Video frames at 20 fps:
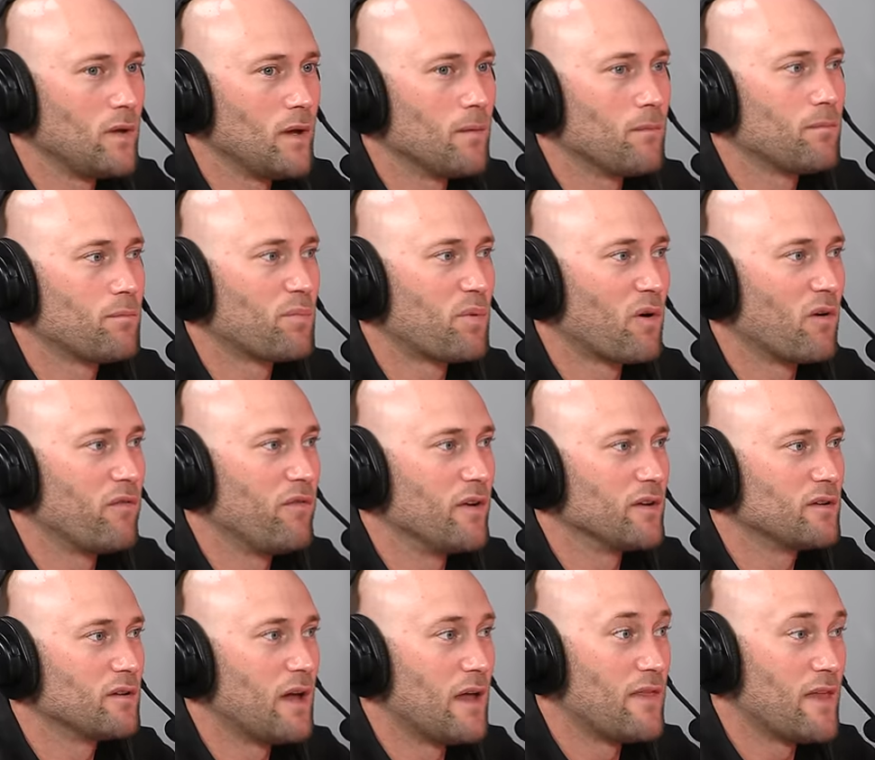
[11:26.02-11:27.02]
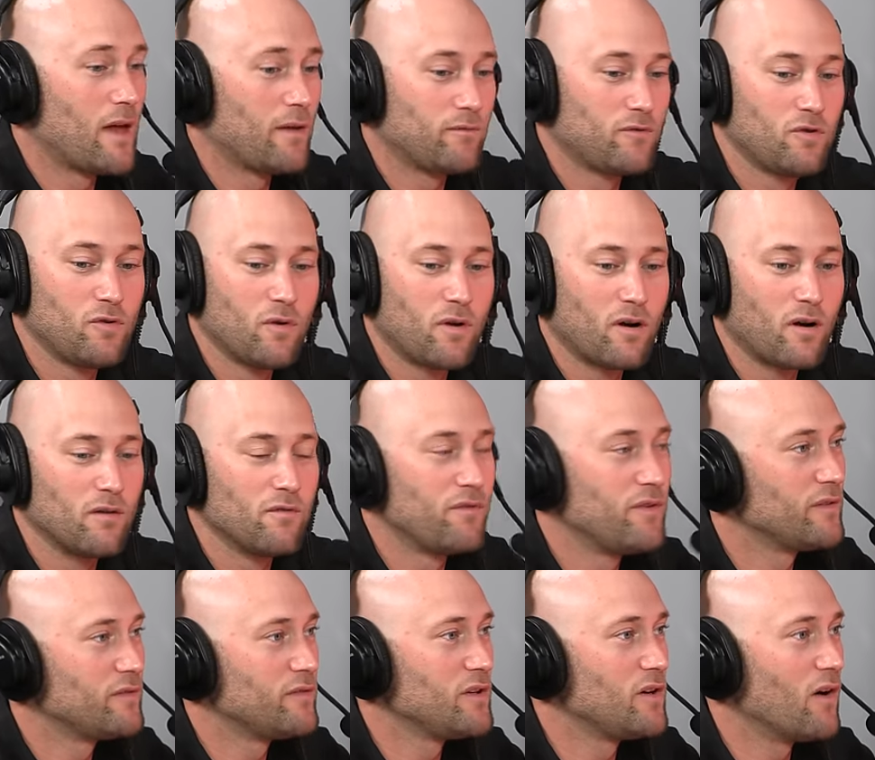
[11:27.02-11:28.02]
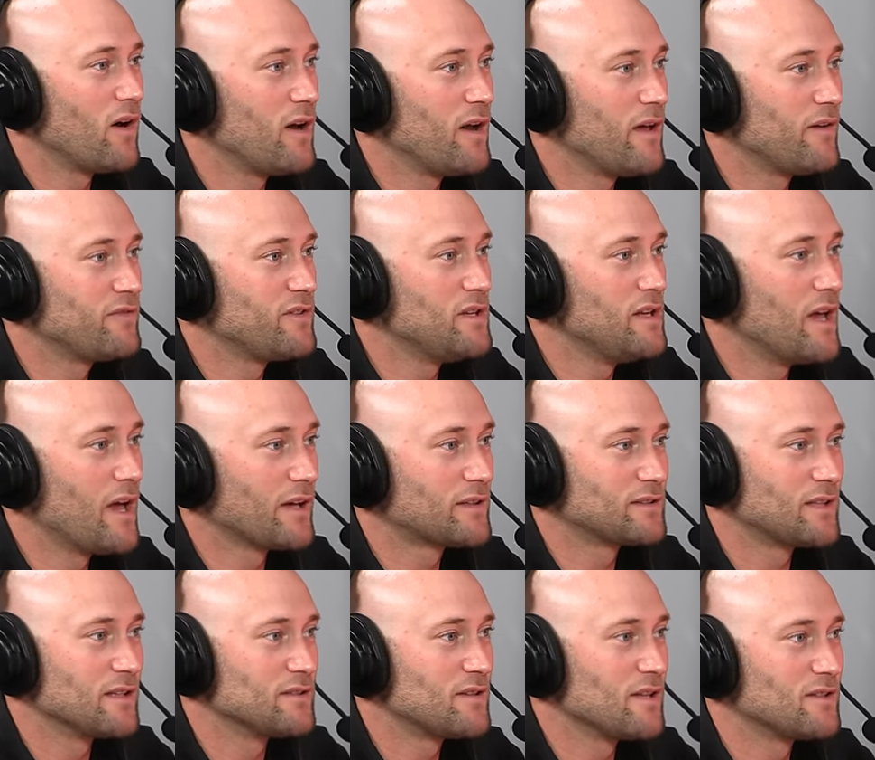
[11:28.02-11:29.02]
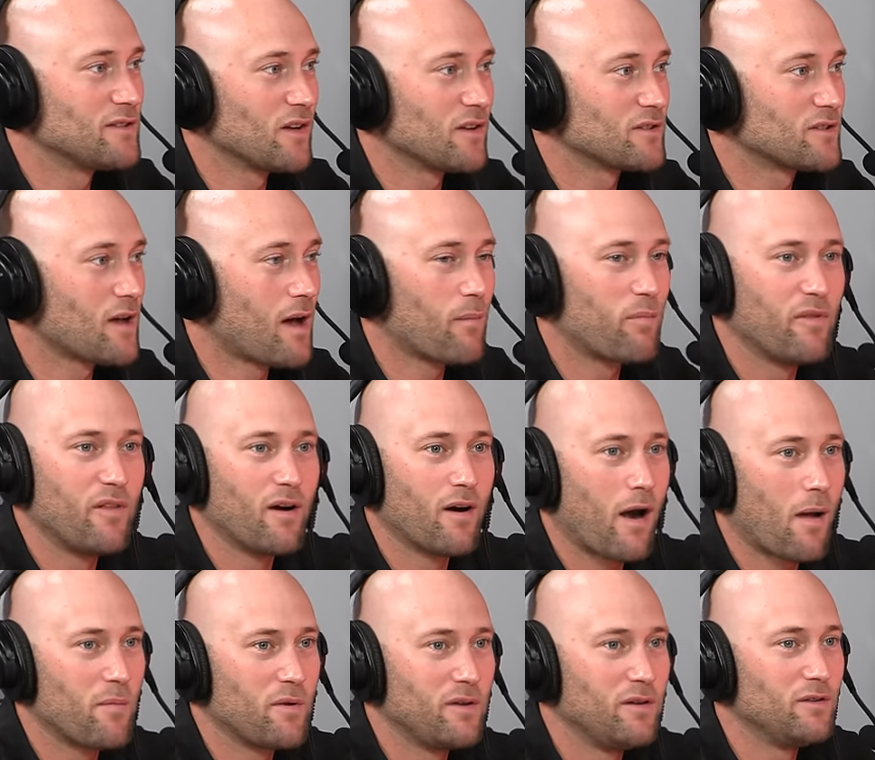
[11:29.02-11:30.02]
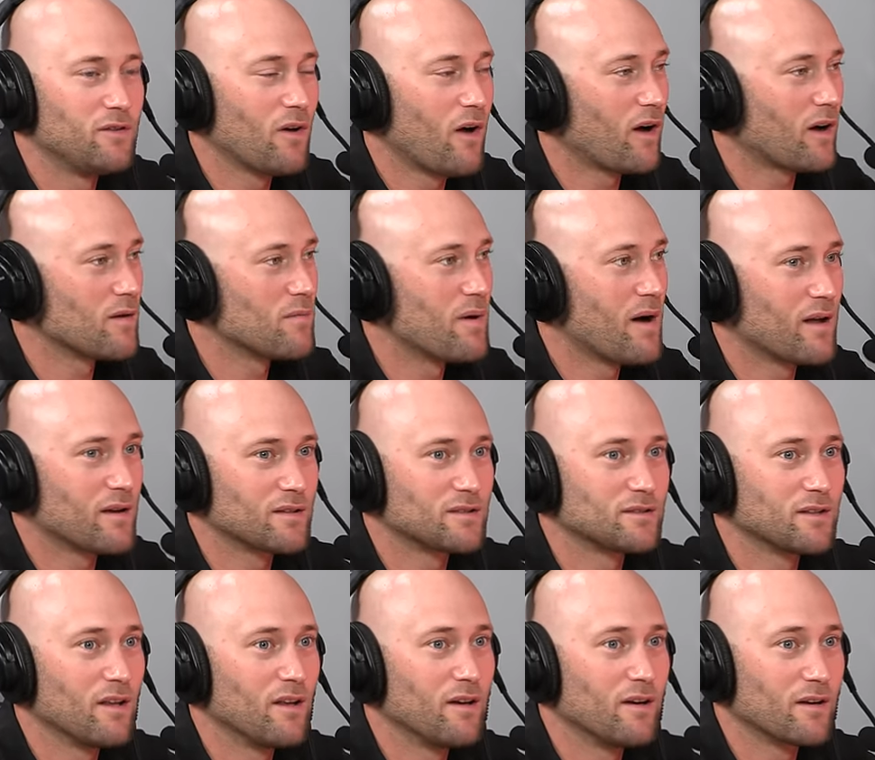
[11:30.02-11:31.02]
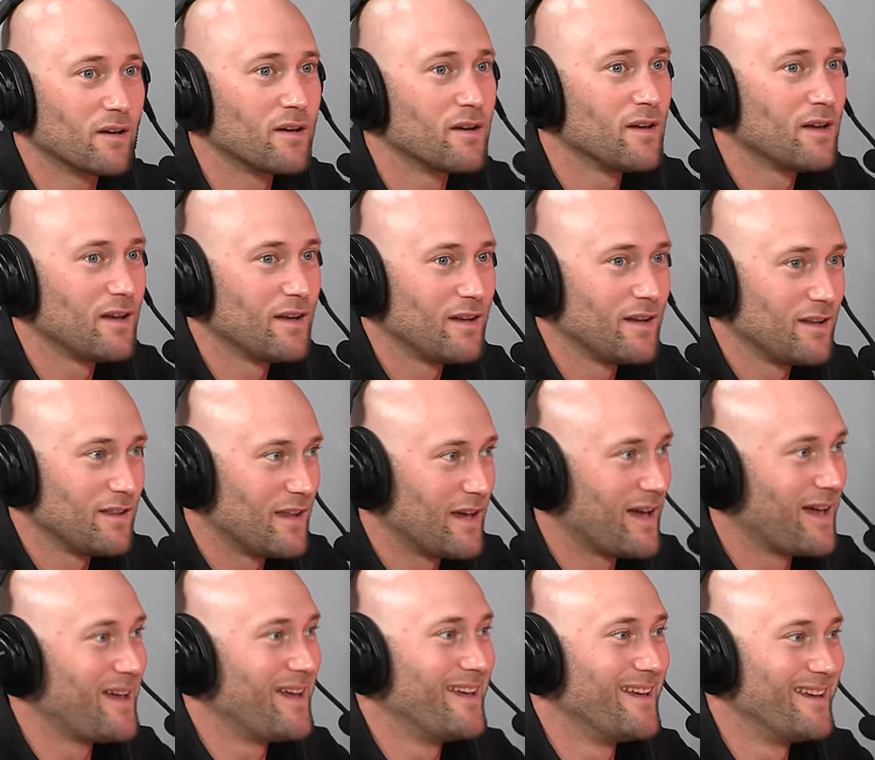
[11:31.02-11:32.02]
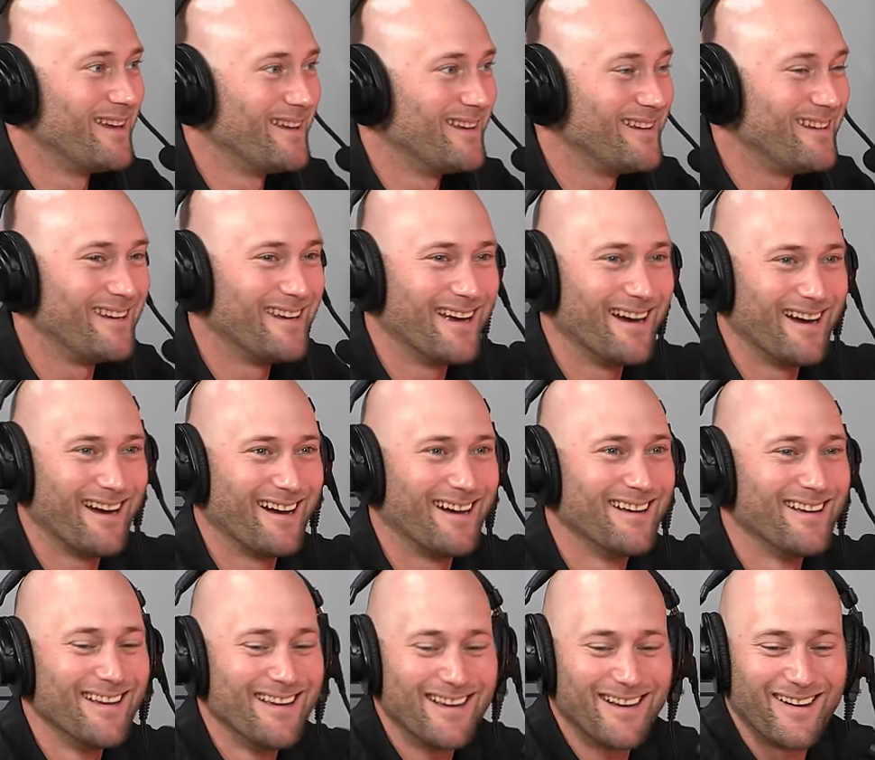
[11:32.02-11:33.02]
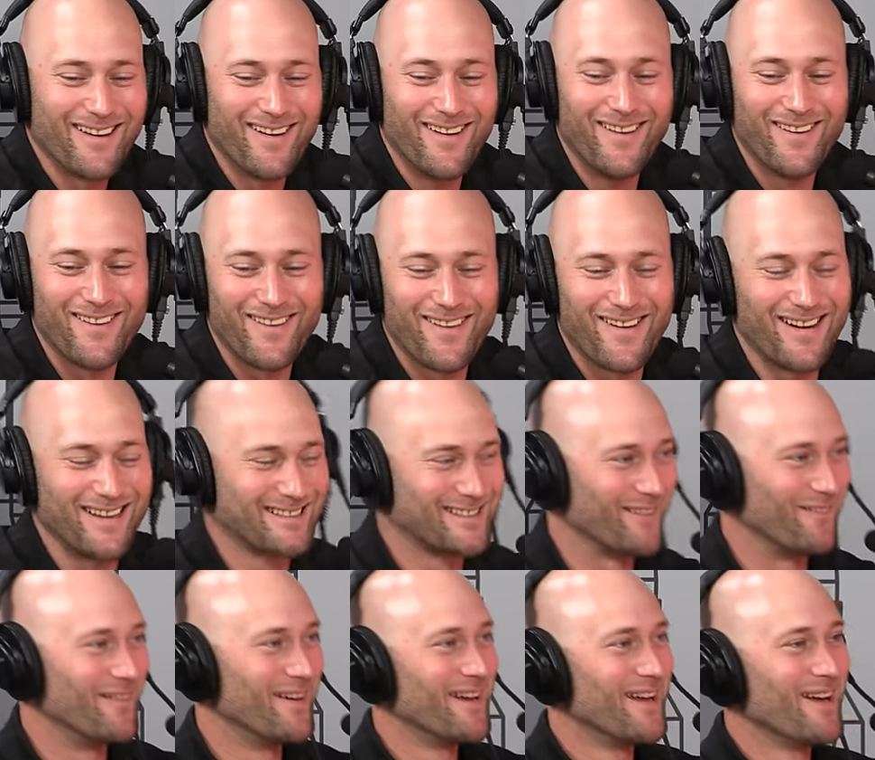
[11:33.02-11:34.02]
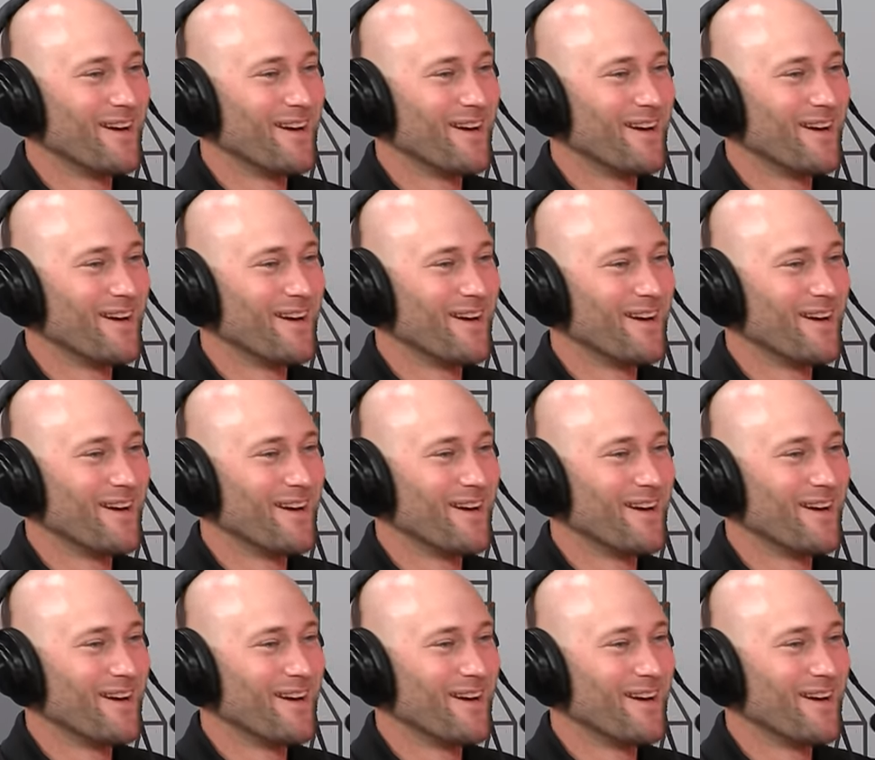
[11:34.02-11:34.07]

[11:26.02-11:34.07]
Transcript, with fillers: Yeah, so. Perfect. And that two hundred fifty grain F T X that sits on top of there, I mean, you talk about a slug. Thumper. Thumper. yeah, awesome.